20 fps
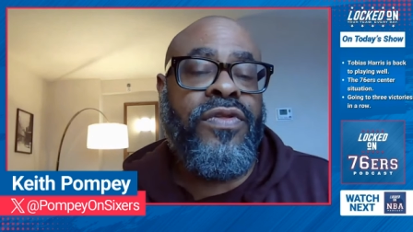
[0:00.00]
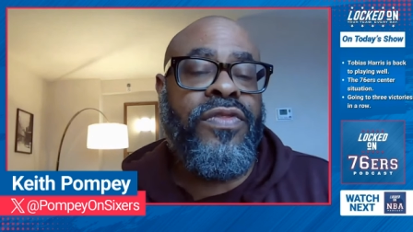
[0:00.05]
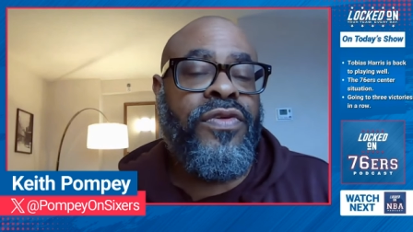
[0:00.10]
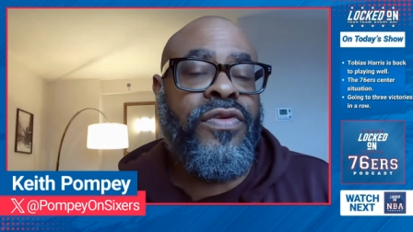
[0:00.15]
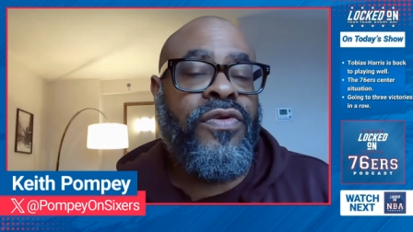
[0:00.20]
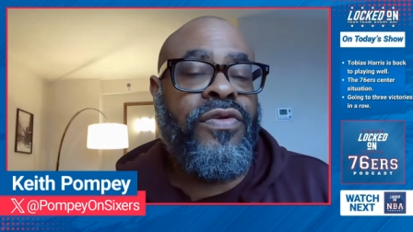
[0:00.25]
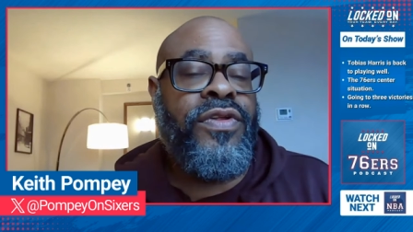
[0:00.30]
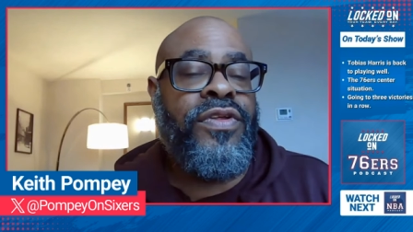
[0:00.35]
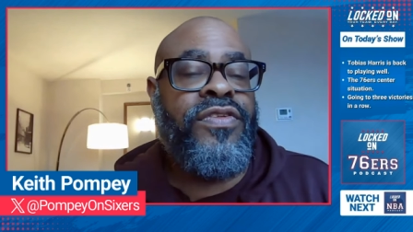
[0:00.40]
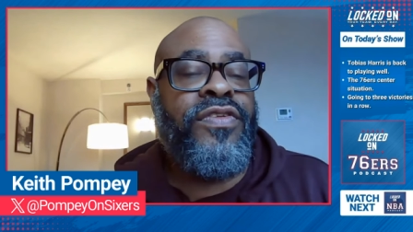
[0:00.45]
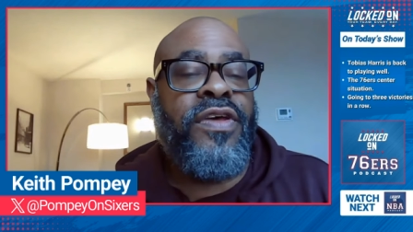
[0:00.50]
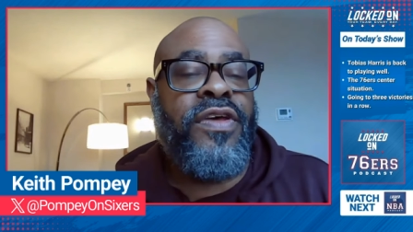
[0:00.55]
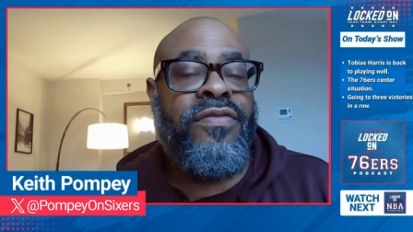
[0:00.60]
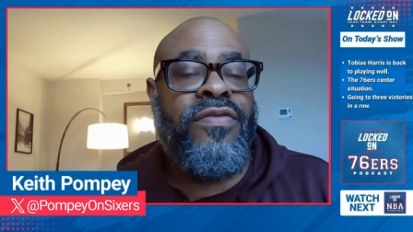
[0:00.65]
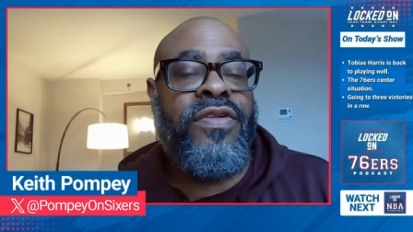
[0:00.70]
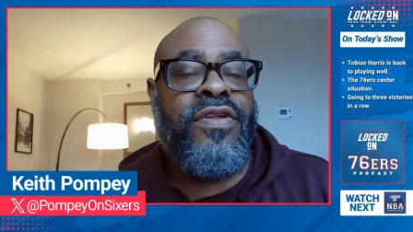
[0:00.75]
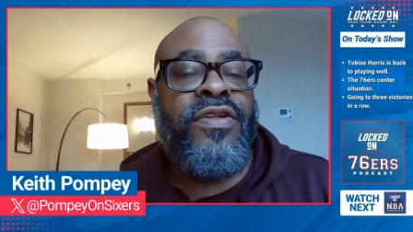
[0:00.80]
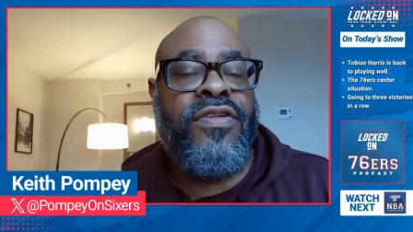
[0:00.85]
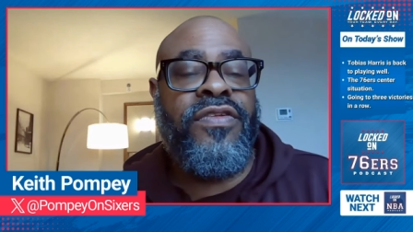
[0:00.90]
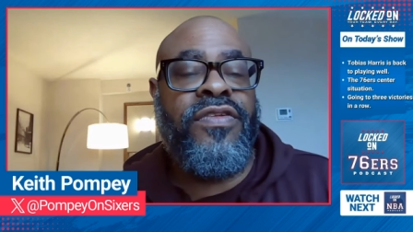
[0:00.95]
and
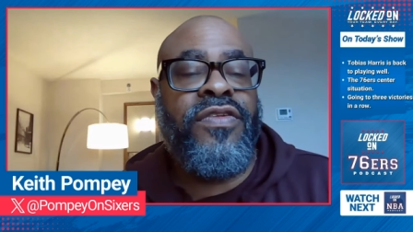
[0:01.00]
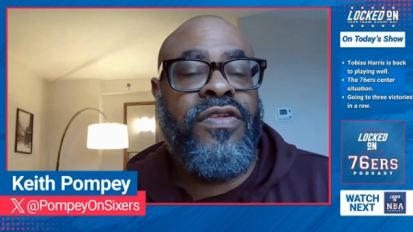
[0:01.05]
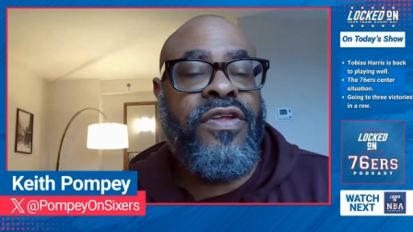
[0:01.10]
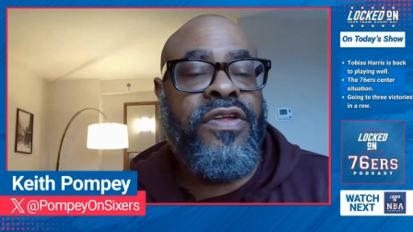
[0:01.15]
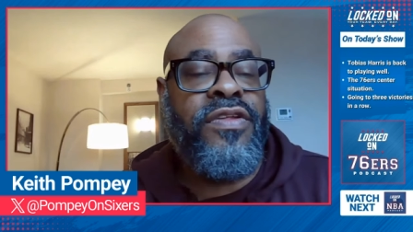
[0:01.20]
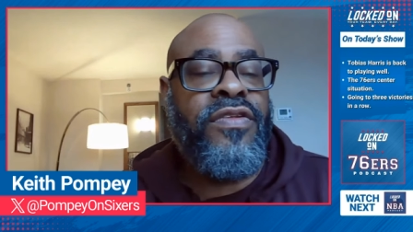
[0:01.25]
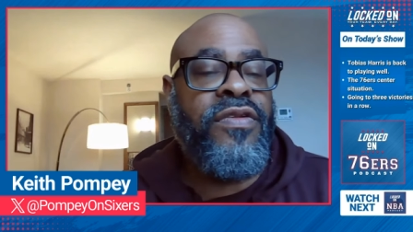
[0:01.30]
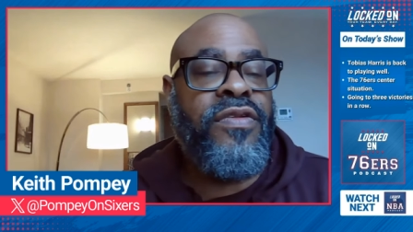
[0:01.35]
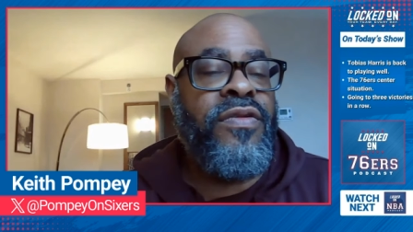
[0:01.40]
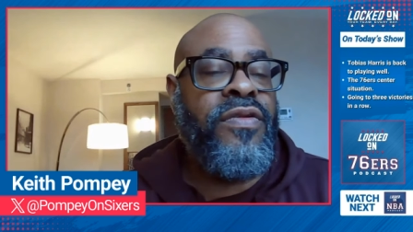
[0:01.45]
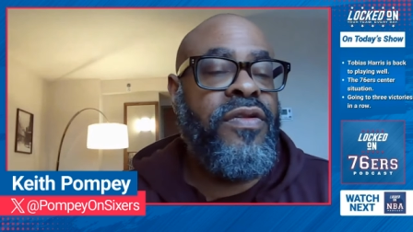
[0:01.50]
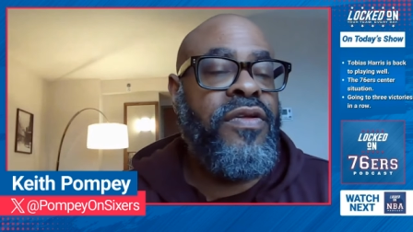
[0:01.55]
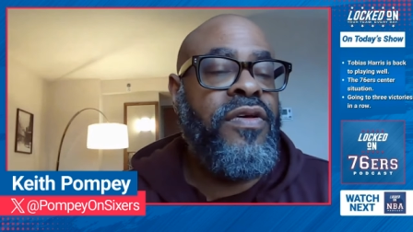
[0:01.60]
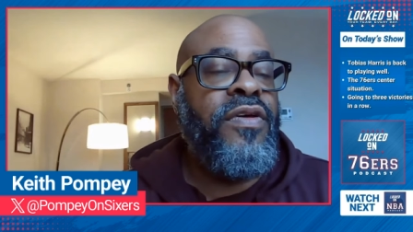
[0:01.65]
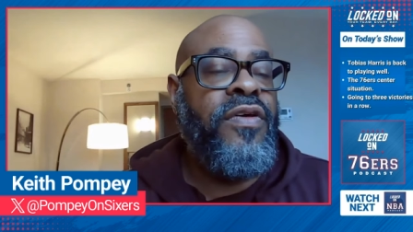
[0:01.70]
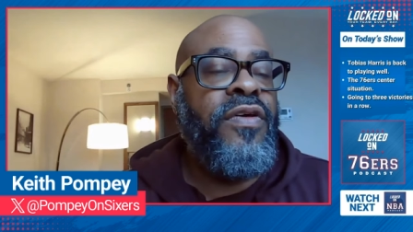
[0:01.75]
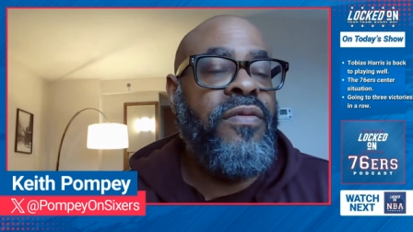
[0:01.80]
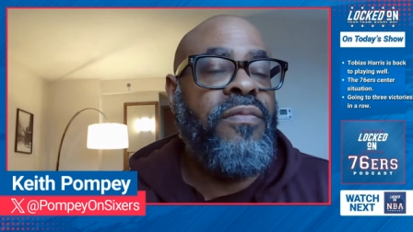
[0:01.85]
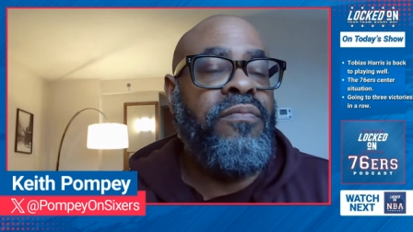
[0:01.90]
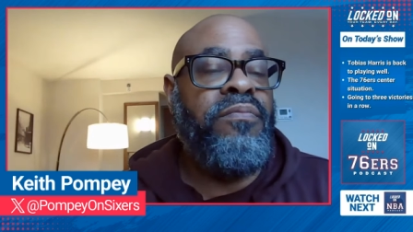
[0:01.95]
thirty-seven in the season.
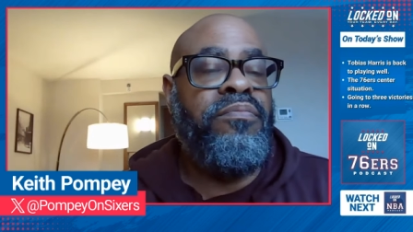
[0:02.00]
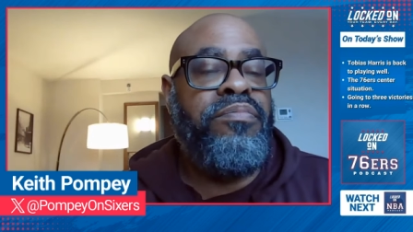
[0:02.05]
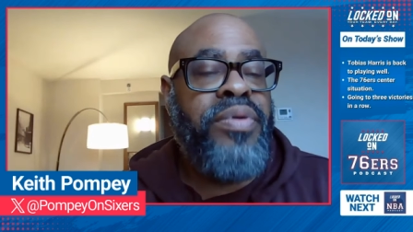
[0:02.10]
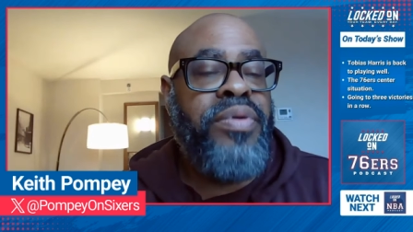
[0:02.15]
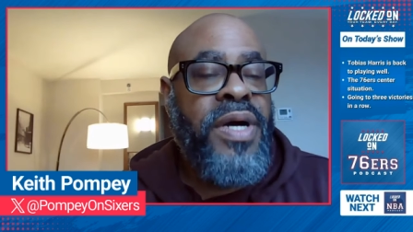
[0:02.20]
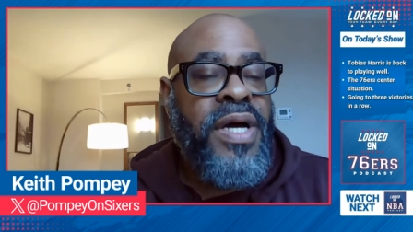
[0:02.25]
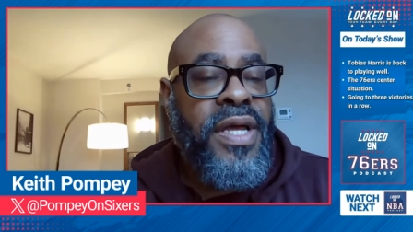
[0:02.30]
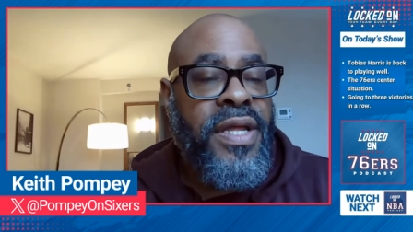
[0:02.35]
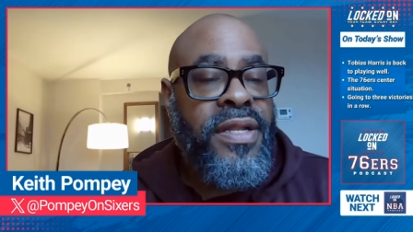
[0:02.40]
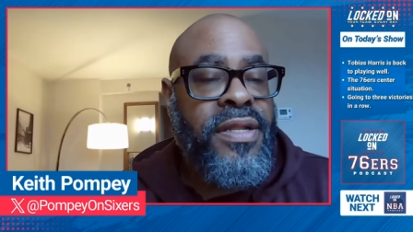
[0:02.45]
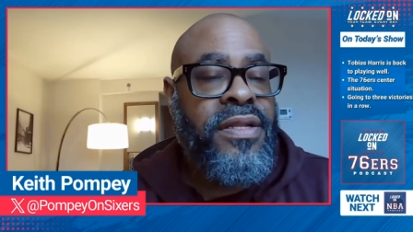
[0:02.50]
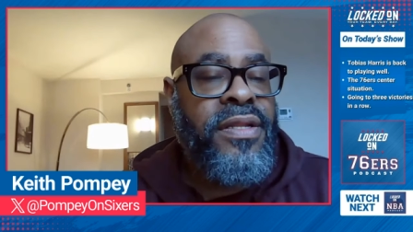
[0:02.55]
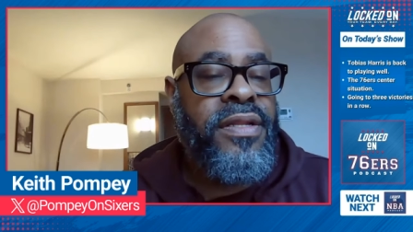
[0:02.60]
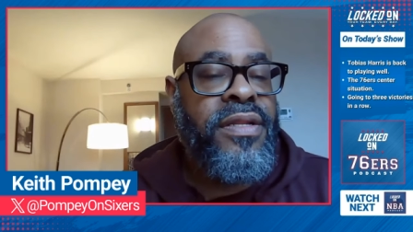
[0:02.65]
But